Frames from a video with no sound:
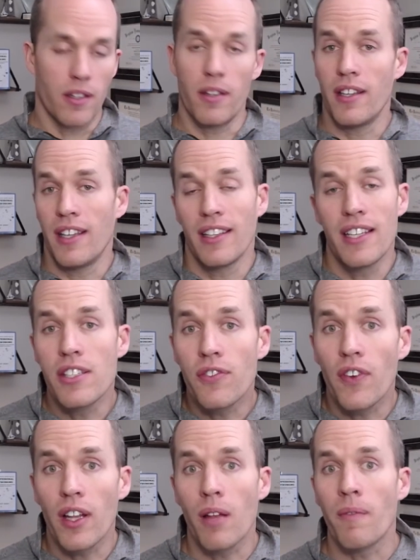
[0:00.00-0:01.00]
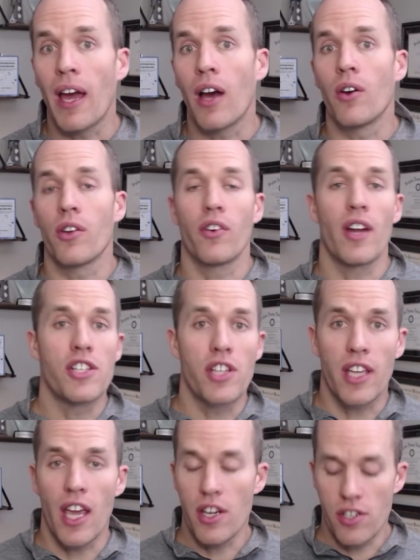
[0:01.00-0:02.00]
At least fill them out, your
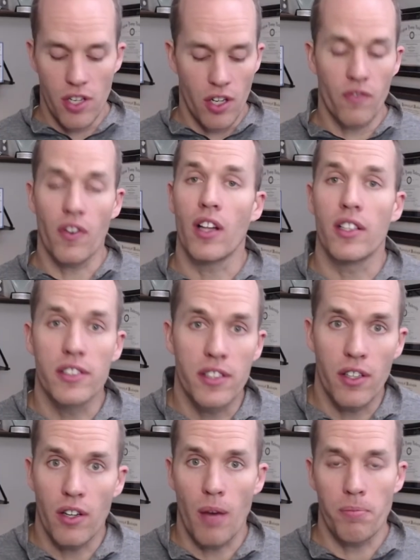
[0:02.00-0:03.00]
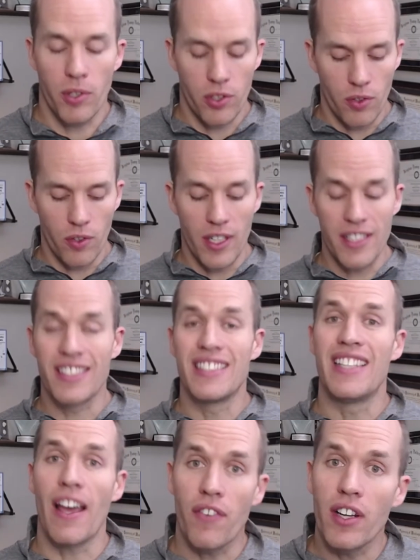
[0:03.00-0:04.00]
education, volunteer opportunities,
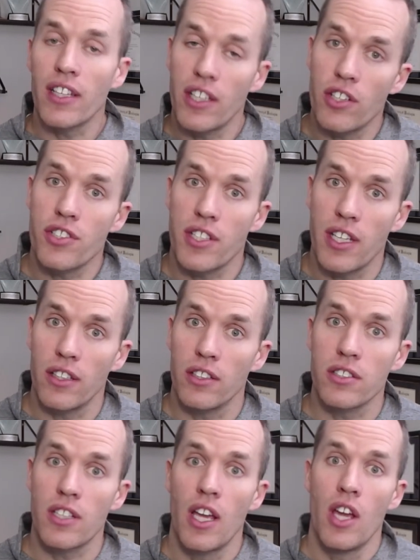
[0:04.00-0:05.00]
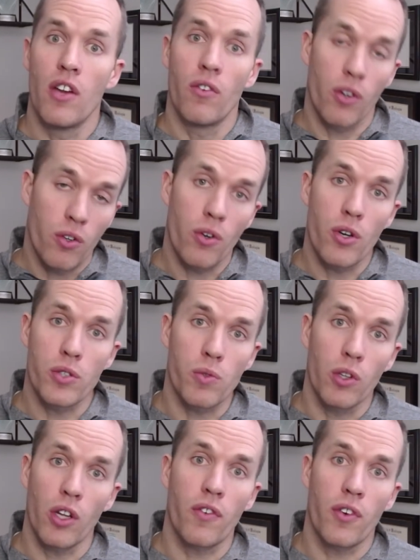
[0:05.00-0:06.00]
definitely your skills. Recruiters will
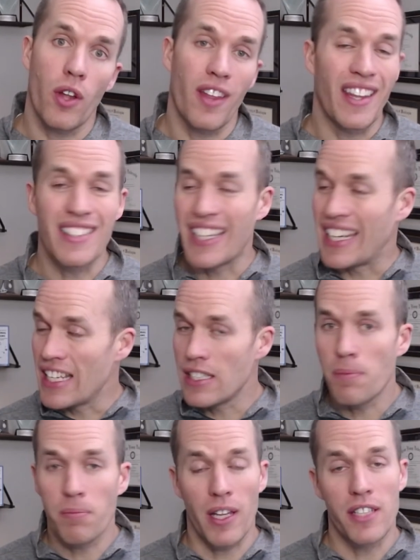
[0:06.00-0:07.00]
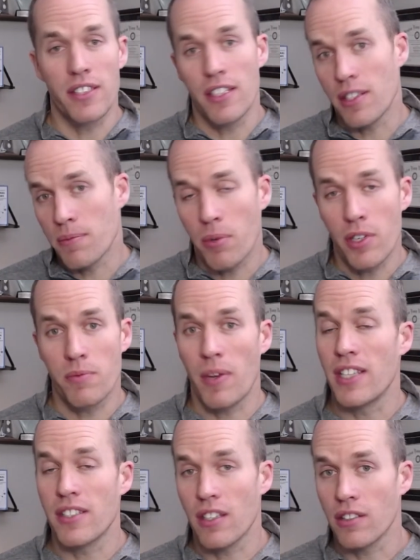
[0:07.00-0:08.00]
look for that. That's an easy place to just put as many
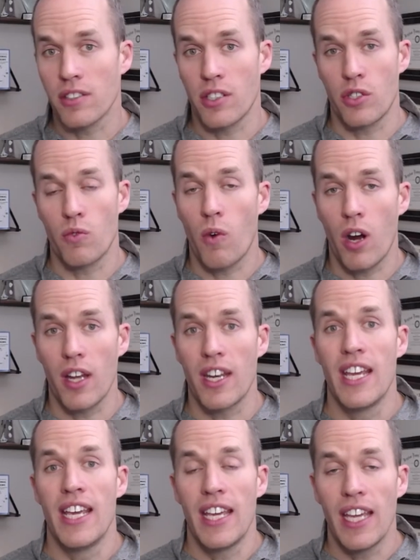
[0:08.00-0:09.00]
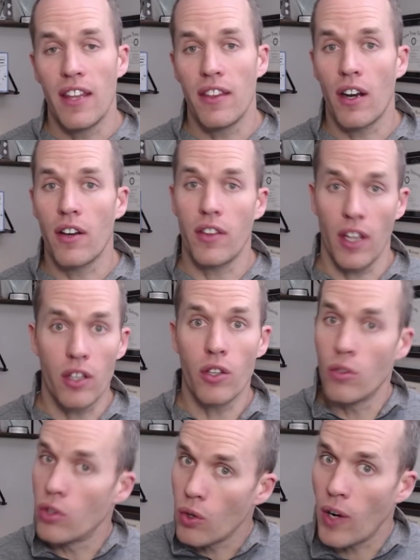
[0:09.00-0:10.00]
skills as you want in there that you
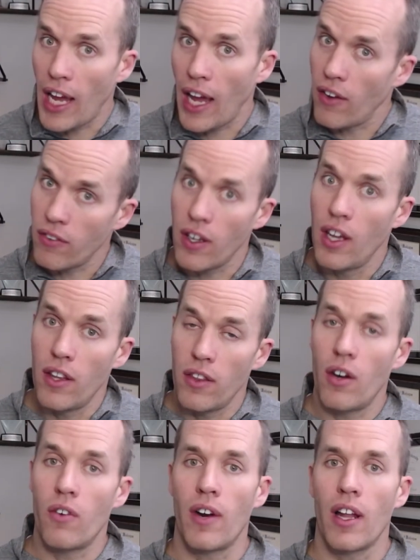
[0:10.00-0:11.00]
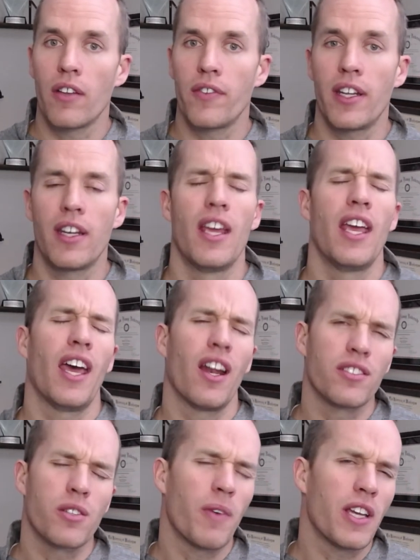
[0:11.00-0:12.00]
do have that are relevant. And
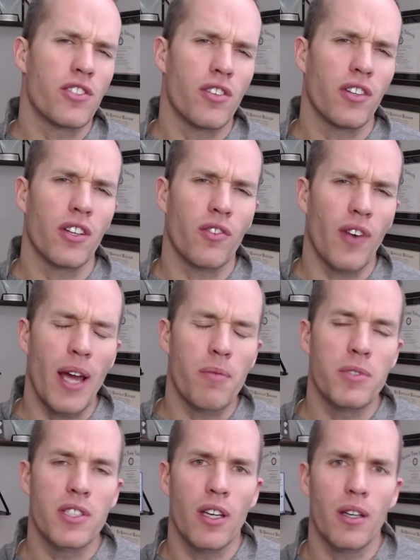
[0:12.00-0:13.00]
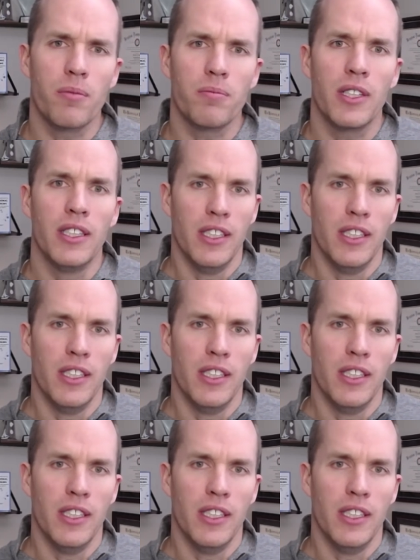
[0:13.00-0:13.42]
also make sure to grab some